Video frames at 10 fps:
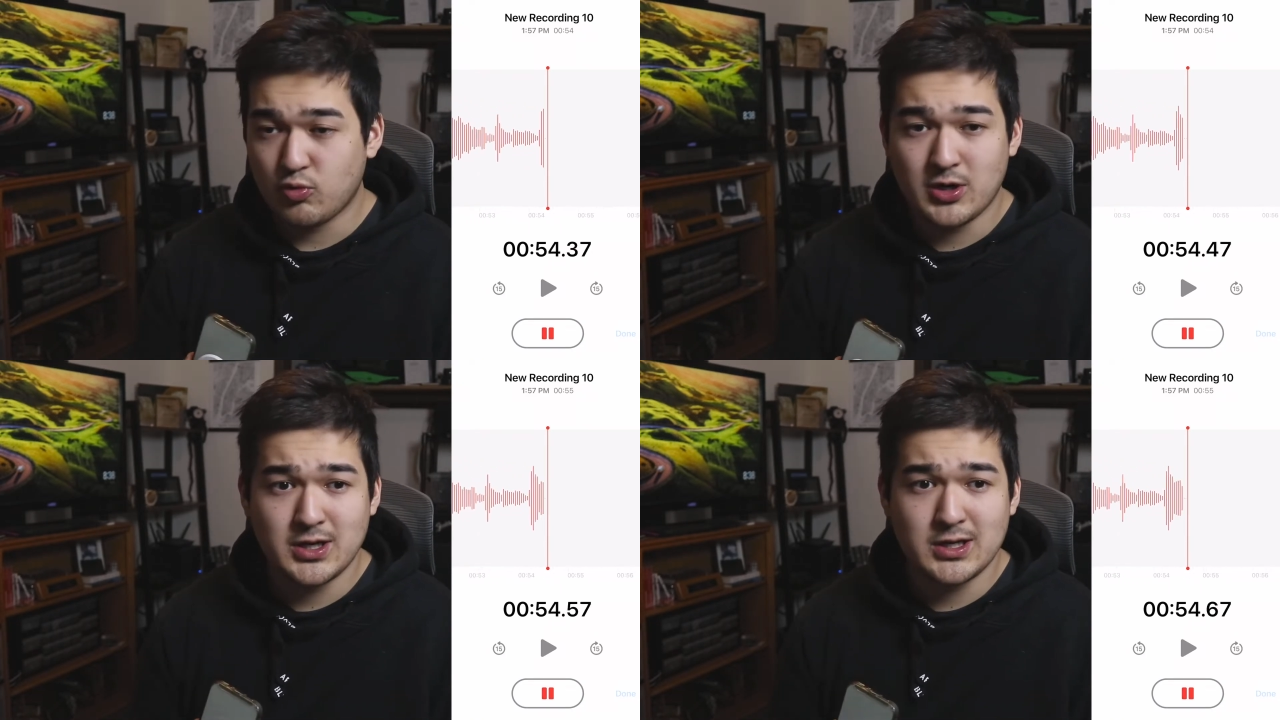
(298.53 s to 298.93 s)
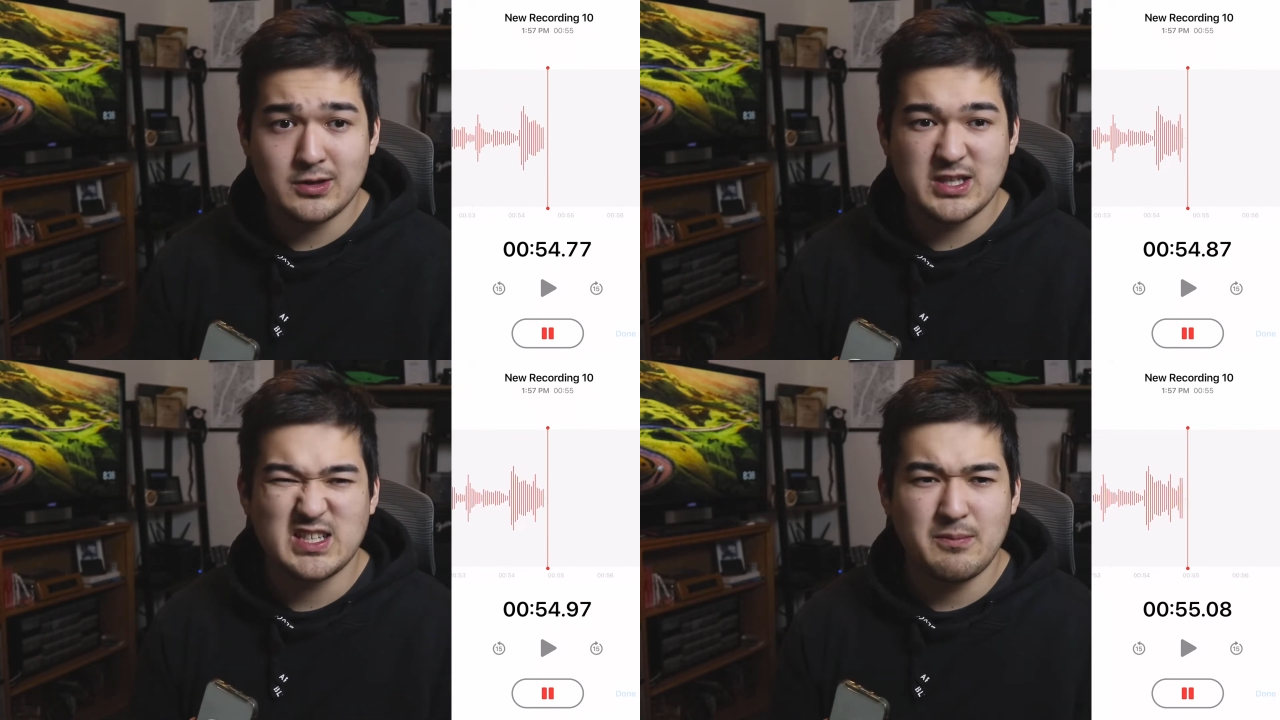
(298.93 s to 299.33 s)
We're gonna
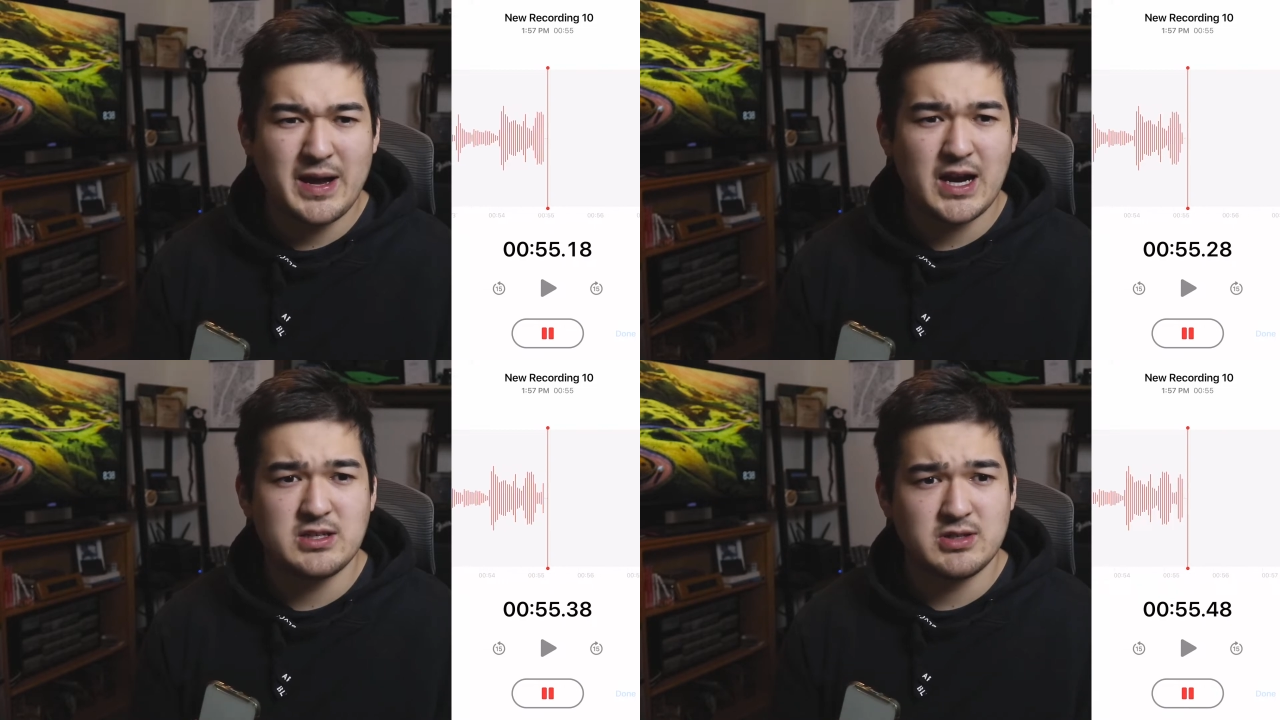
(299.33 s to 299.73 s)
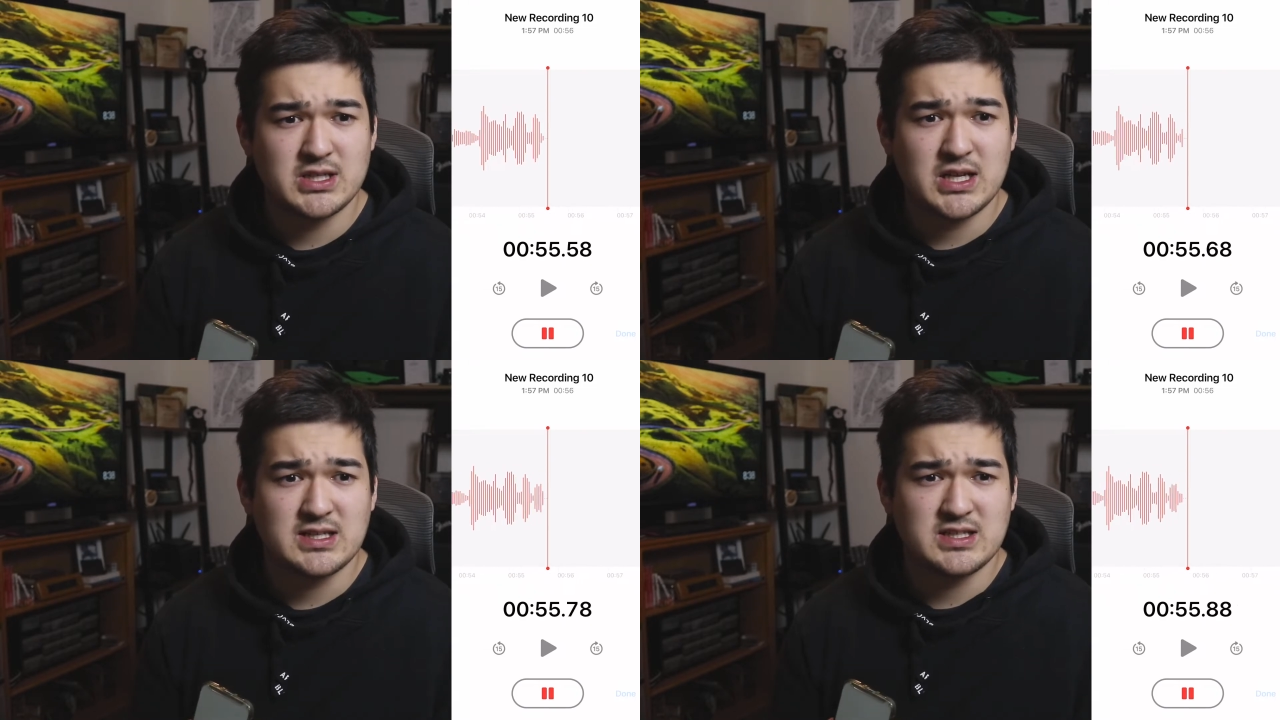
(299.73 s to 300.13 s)
listen back to
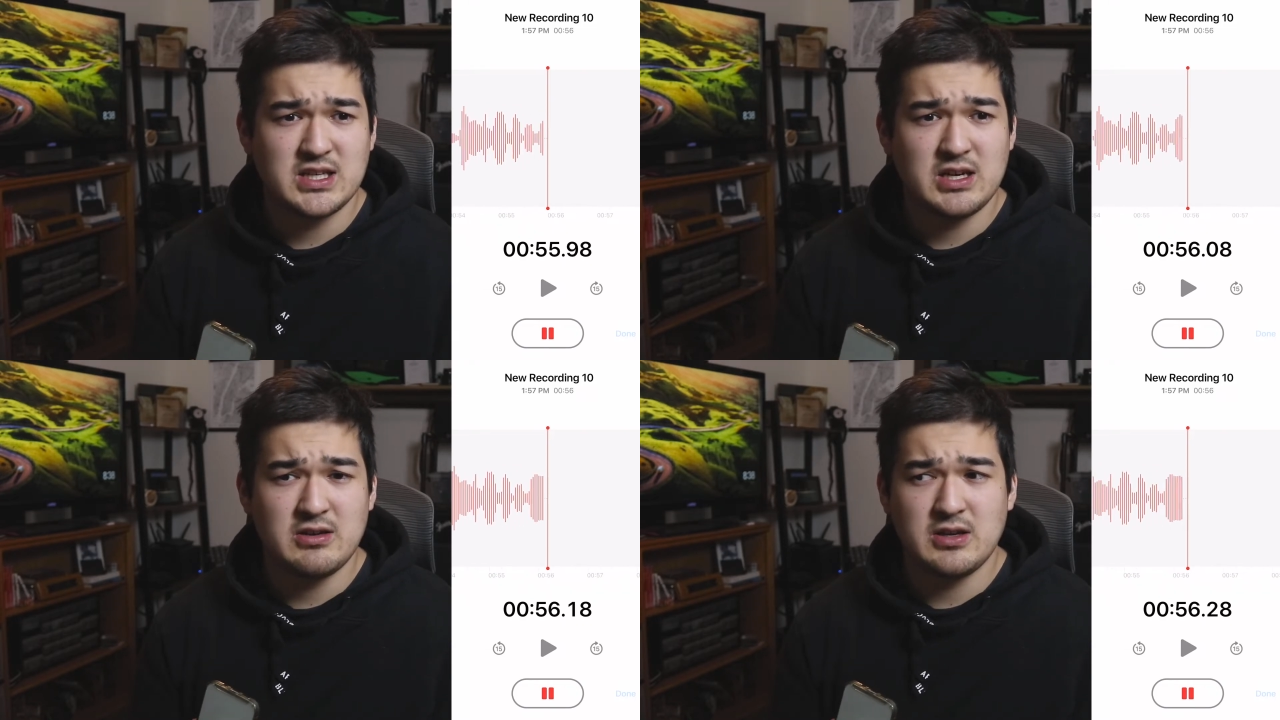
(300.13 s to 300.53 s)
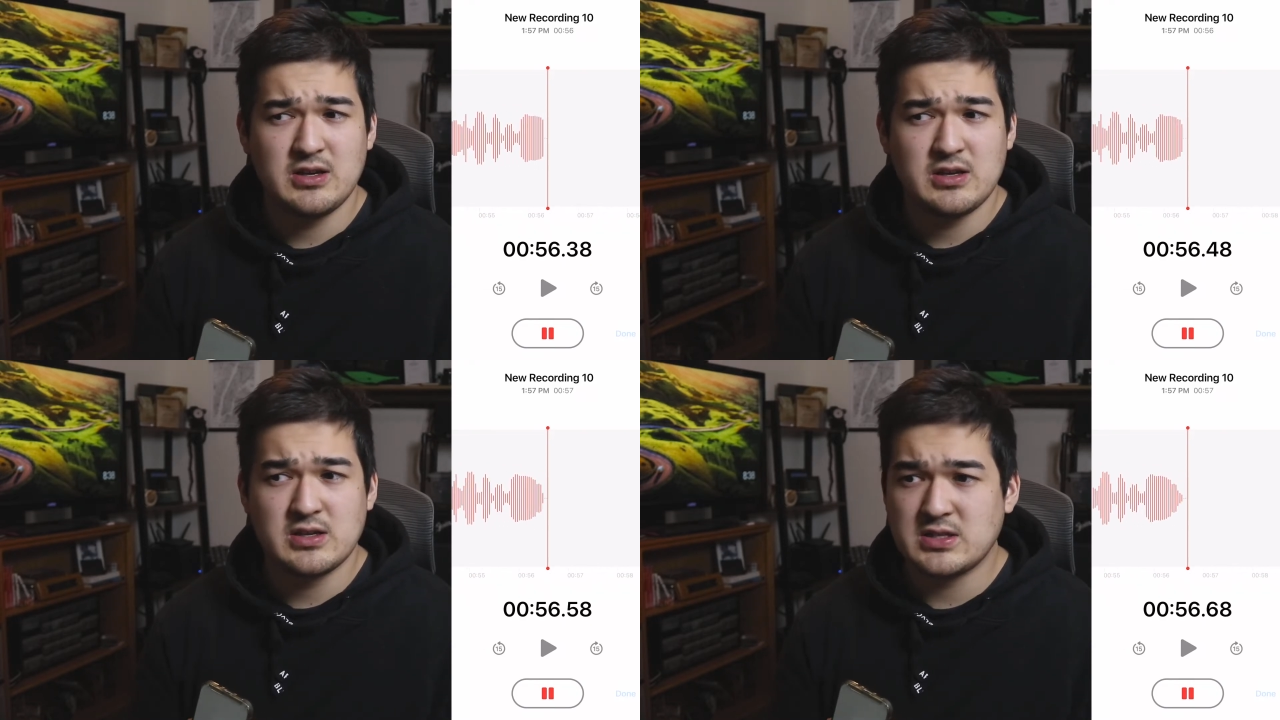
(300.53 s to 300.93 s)
it and
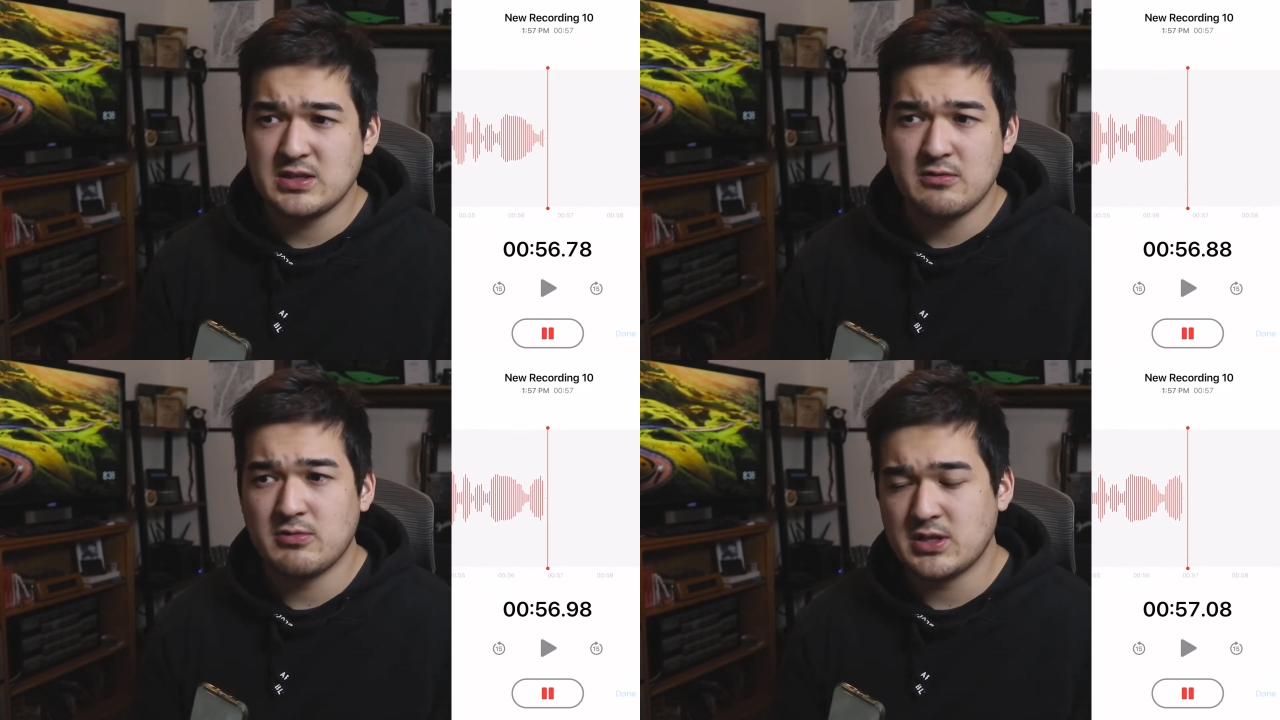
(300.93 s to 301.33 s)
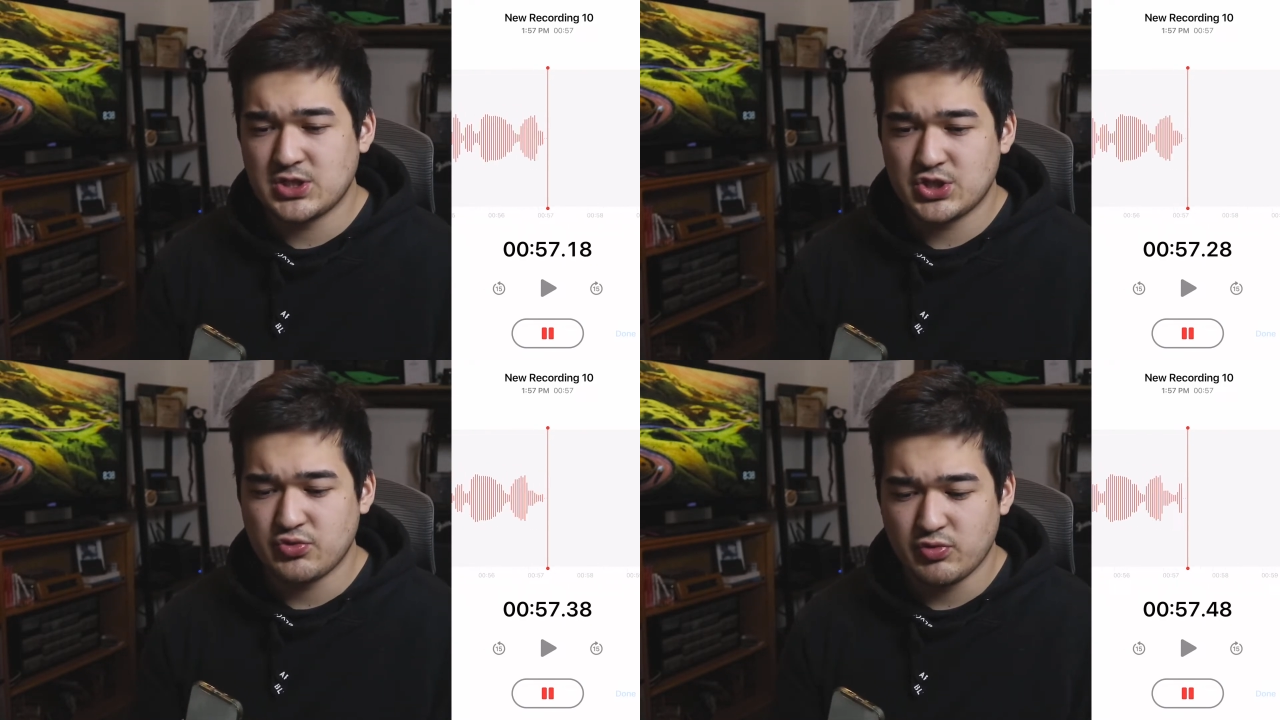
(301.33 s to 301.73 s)
see
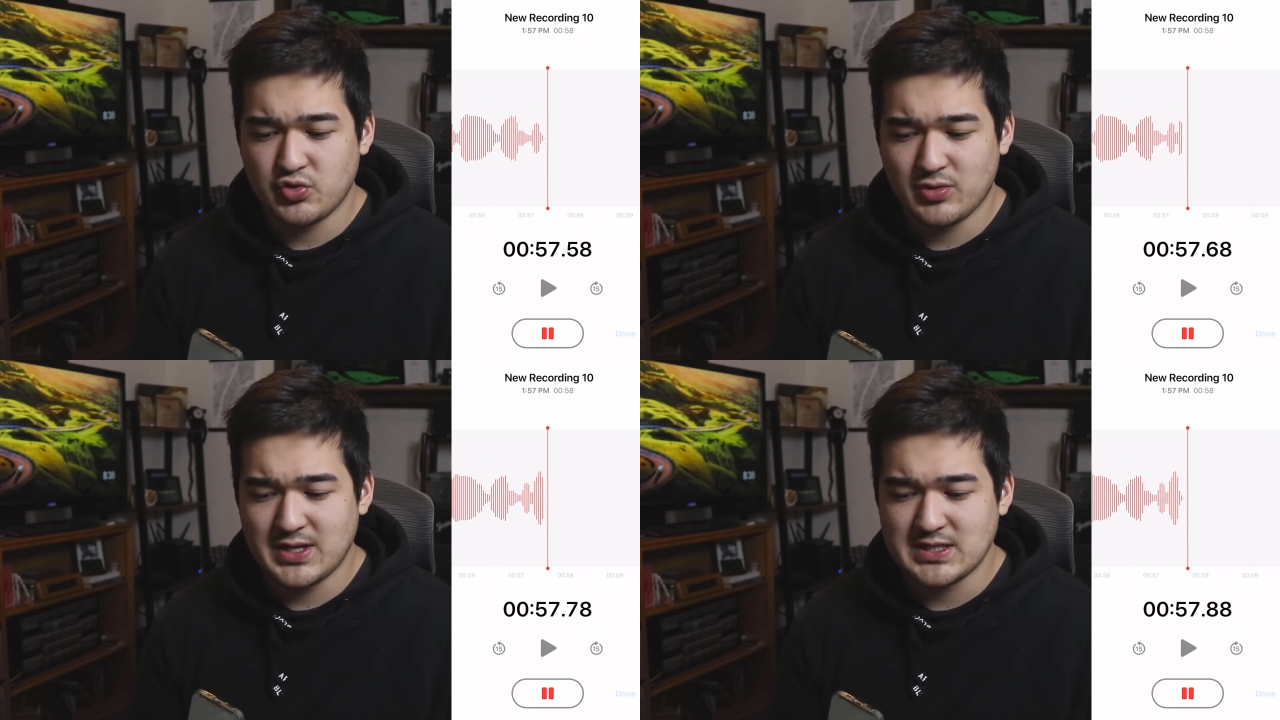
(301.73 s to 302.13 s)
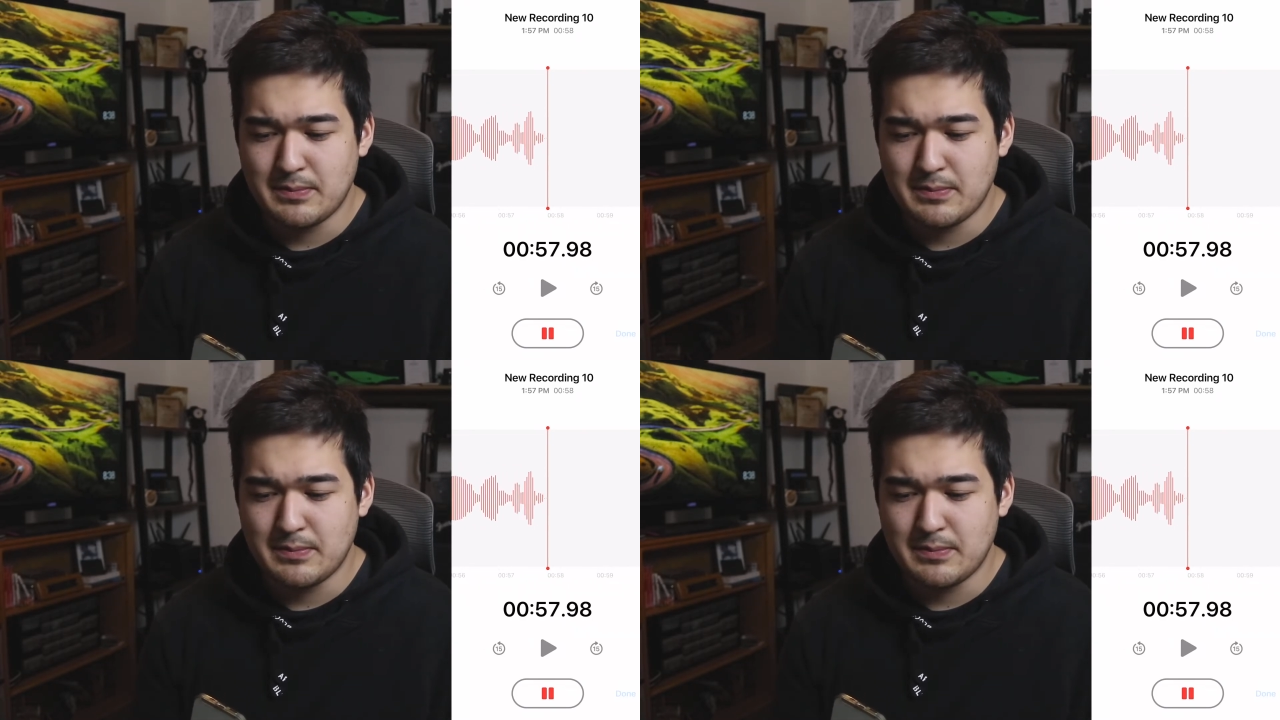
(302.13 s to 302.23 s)
which one is the